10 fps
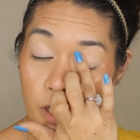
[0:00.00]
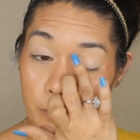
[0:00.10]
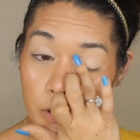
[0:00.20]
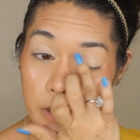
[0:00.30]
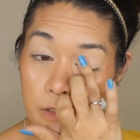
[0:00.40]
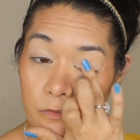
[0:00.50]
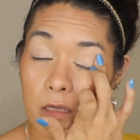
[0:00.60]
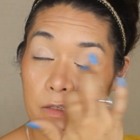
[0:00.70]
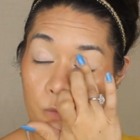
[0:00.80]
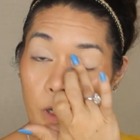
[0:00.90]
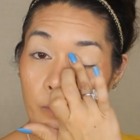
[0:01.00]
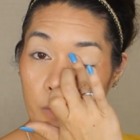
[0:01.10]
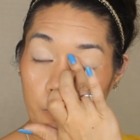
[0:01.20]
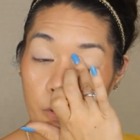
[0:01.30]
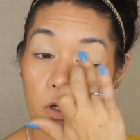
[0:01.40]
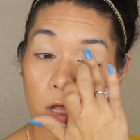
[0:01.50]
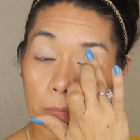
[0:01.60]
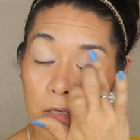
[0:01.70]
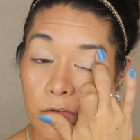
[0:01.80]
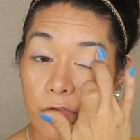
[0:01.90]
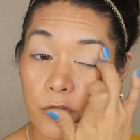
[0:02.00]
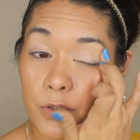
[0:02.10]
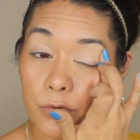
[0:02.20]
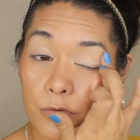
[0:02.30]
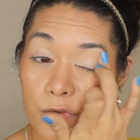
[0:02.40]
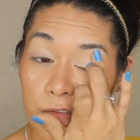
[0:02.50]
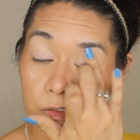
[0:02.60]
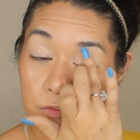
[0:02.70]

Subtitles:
I believe, is where I'm gonna put all my reviews.